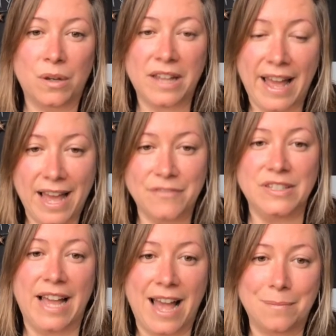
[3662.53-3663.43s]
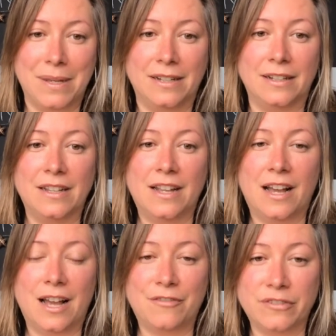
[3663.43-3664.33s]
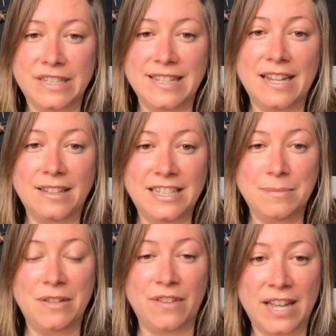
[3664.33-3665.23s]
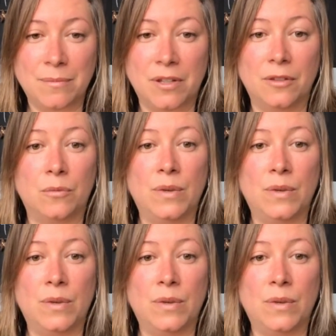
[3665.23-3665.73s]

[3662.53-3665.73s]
will have to happen. For recycling to be viable,